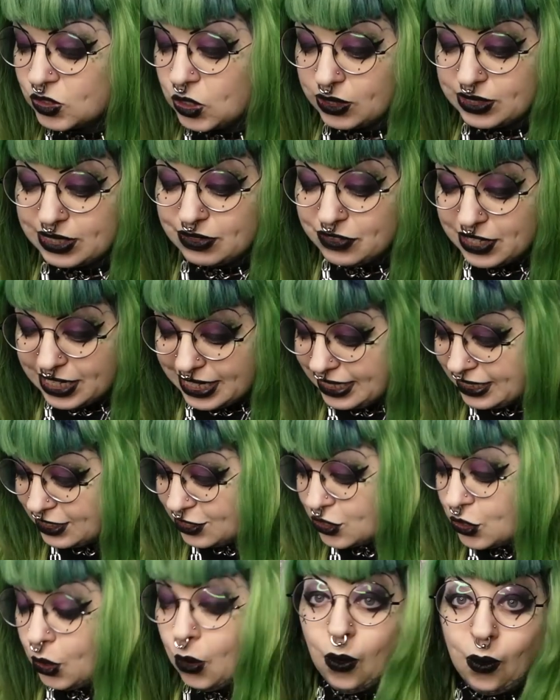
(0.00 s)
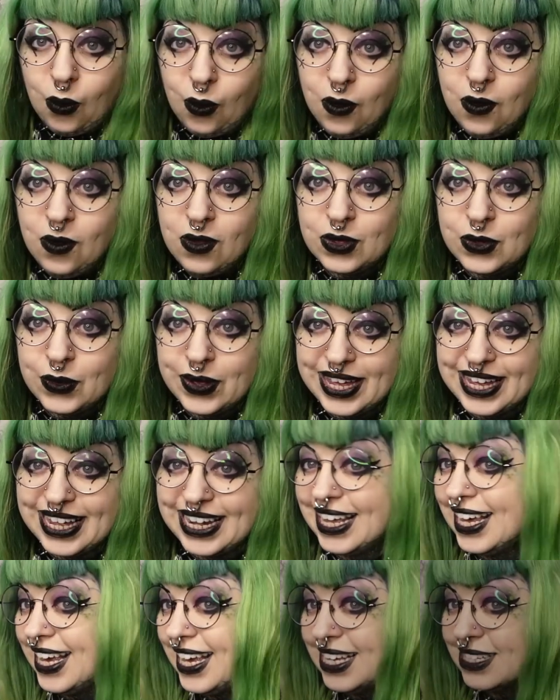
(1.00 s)
So I'll give you a little tour
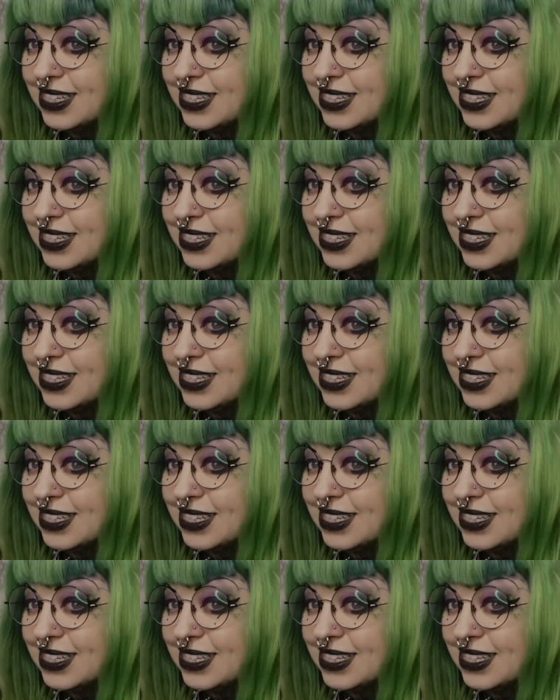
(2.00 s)
quickly.